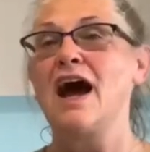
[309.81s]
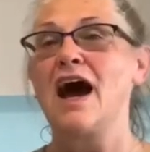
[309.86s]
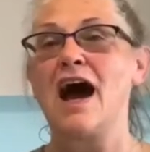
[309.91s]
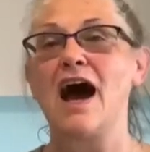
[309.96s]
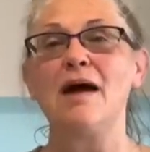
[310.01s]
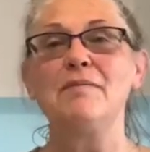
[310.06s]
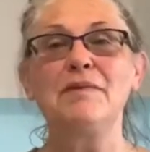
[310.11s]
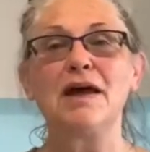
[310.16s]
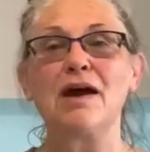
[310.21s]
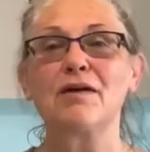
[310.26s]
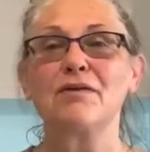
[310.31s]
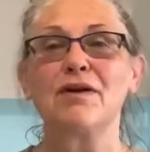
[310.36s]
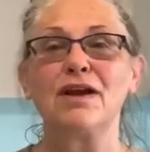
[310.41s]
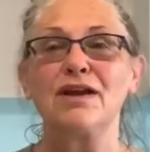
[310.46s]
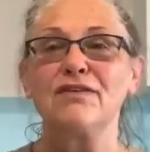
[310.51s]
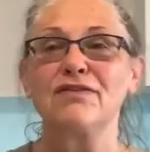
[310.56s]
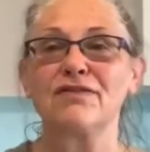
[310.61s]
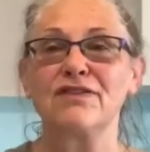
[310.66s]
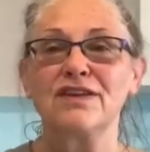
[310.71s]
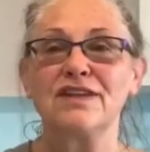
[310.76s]
I'm not
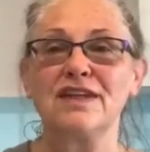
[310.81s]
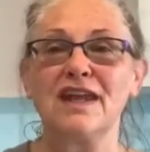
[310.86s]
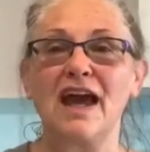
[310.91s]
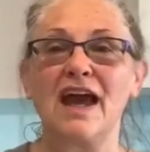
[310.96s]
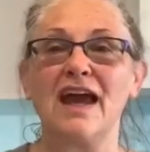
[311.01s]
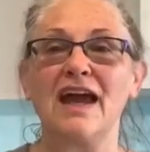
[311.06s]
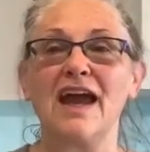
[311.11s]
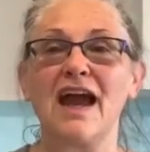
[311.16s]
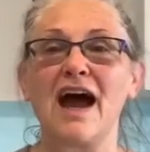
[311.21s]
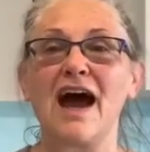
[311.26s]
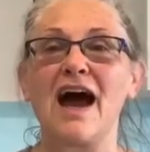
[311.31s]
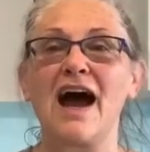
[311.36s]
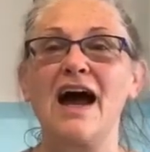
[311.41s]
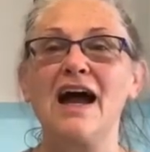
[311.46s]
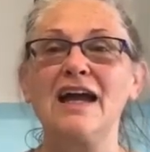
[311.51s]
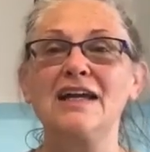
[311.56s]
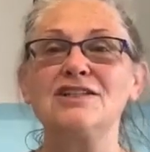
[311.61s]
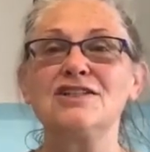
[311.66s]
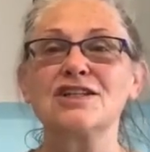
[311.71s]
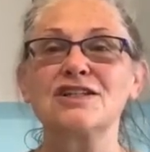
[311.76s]
ready for the day.
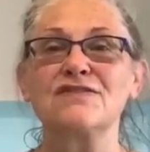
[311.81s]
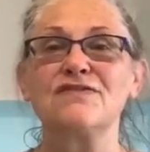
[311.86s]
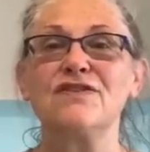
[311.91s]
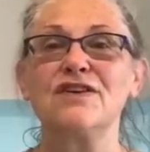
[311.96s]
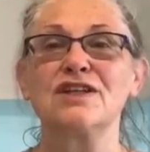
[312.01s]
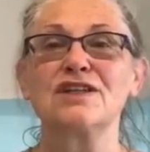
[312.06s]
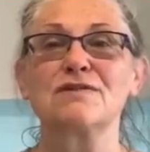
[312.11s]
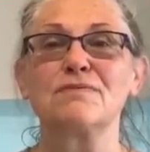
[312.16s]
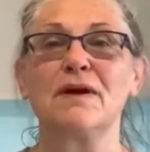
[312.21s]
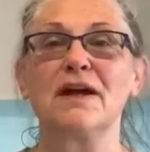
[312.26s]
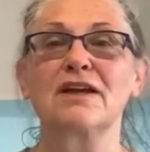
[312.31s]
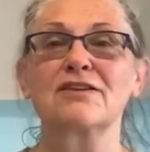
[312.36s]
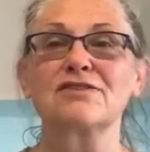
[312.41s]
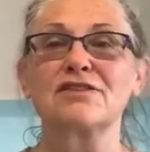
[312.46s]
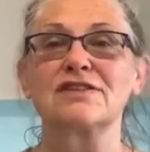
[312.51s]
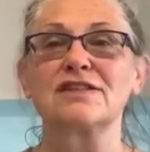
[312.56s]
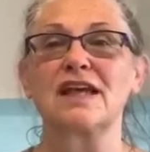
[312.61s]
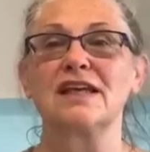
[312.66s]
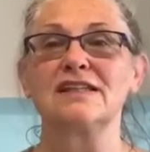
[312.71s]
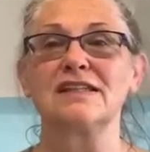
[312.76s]
I just finished my exercise.